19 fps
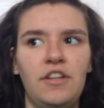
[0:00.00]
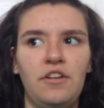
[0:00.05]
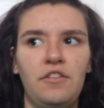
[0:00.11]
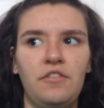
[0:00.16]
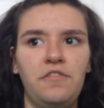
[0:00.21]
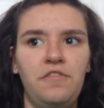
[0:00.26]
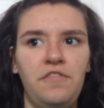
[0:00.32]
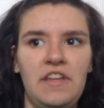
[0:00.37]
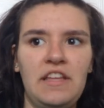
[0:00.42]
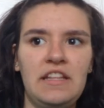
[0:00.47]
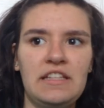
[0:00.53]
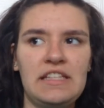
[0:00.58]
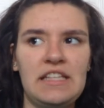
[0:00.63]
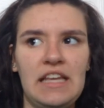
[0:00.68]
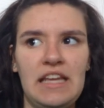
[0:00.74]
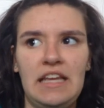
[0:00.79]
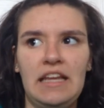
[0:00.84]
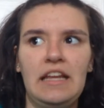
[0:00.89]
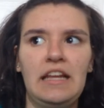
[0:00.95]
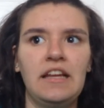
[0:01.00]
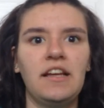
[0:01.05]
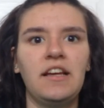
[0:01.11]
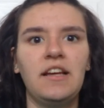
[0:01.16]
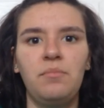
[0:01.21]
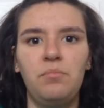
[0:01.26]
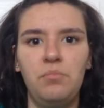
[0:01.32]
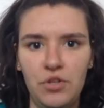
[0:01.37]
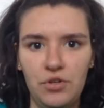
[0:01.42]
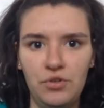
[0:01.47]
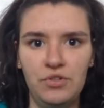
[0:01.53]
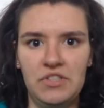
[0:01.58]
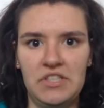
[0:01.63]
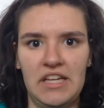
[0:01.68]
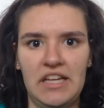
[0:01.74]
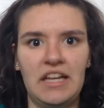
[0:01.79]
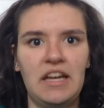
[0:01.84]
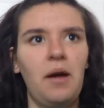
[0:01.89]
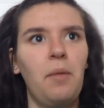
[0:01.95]
feats in
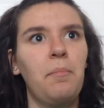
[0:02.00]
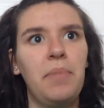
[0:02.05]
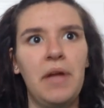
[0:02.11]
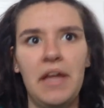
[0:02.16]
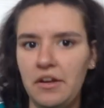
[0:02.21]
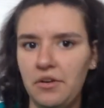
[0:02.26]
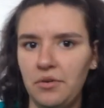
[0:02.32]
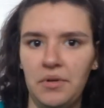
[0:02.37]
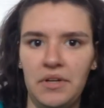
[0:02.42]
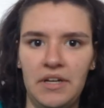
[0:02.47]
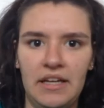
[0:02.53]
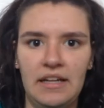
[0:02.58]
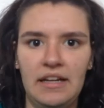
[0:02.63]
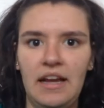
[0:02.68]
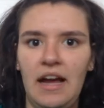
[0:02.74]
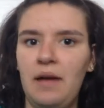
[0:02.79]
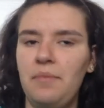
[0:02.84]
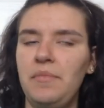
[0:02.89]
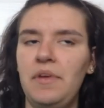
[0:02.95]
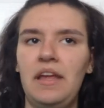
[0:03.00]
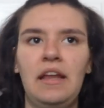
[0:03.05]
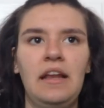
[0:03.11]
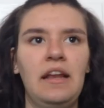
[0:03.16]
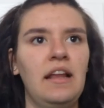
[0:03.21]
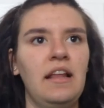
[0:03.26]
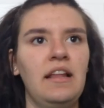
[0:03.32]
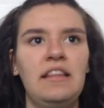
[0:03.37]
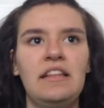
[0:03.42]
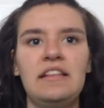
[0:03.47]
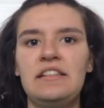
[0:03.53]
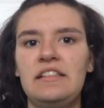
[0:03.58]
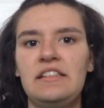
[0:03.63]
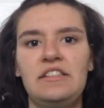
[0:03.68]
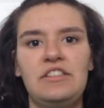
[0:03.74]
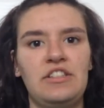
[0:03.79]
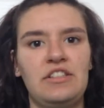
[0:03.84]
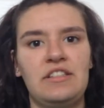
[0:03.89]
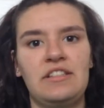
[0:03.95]
music, period. I mean, this
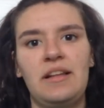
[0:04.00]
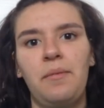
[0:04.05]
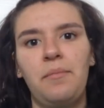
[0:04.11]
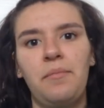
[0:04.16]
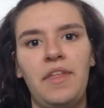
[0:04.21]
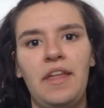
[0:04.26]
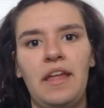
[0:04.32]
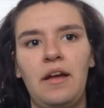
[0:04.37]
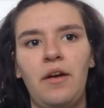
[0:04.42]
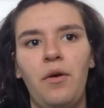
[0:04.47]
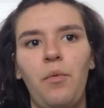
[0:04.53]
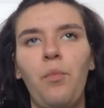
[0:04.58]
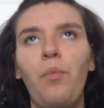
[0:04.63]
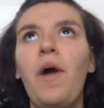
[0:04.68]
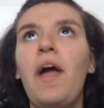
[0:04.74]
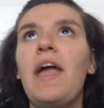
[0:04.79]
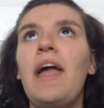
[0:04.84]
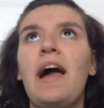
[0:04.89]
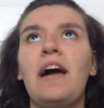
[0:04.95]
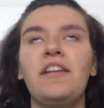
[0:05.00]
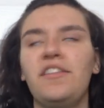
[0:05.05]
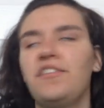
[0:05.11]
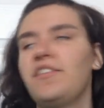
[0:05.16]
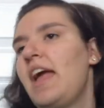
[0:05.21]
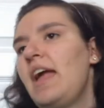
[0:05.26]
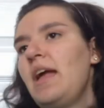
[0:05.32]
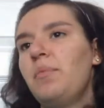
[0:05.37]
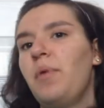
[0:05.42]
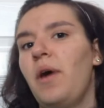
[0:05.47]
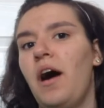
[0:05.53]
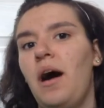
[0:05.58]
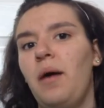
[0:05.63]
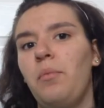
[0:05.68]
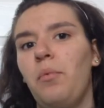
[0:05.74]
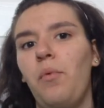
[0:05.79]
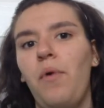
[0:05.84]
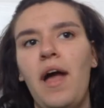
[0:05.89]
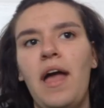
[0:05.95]
is just something way out of
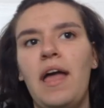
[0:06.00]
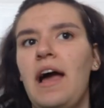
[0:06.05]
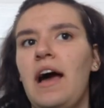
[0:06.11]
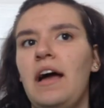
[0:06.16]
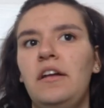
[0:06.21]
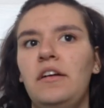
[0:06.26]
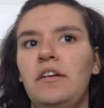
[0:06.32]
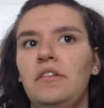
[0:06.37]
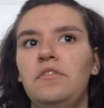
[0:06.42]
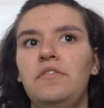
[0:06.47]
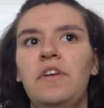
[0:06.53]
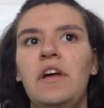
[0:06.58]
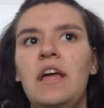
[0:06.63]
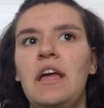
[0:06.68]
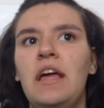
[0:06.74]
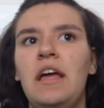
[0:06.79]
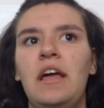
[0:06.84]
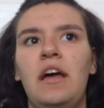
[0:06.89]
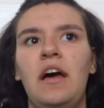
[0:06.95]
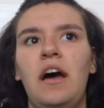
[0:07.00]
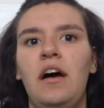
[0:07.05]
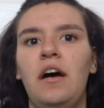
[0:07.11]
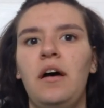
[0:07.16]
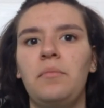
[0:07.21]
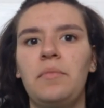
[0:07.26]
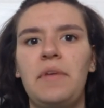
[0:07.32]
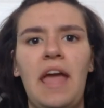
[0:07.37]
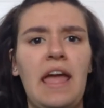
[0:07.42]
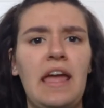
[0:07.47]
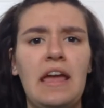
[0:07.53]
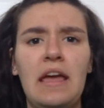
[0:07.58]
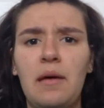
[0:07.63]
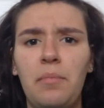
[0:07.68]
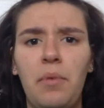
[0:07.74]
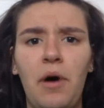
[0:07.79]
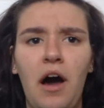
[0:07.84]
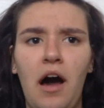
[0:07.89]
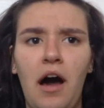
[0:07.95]
K-pop, way out of
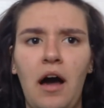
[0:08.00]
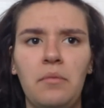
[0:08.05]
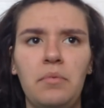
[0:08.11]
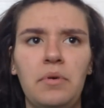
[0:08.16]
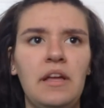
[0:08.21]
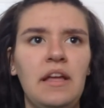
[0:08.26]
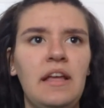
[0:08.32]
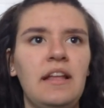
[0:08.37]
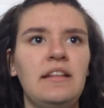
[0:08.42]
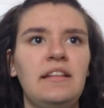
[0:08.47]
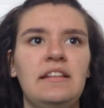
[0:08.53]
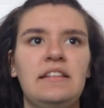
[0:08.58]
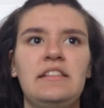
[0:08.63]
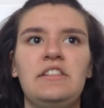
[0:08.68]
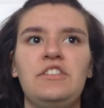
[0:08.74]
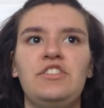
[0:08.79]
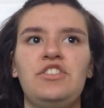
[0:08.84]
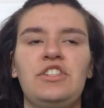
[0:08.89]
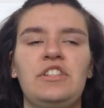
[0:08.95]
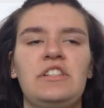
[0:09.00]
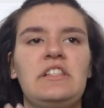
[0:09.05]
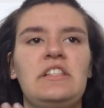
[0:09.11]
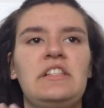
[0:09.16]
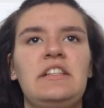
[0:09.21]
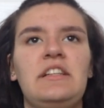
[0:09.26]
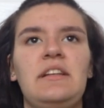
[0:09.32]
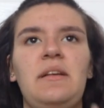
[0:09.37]
K-hip-hop. This is just